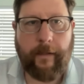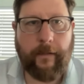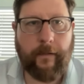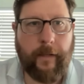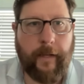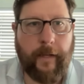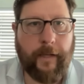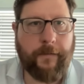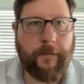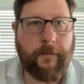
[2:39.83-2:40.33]

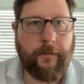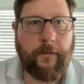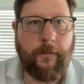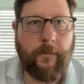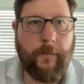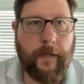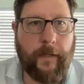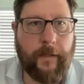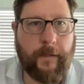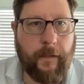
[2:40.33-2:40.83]
international
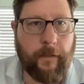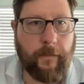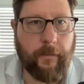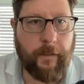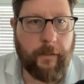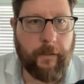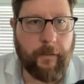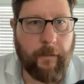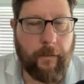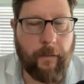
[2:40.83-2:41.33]

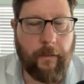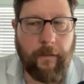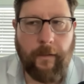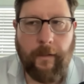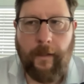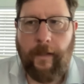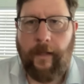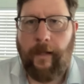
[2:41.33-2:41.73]
humanitarian law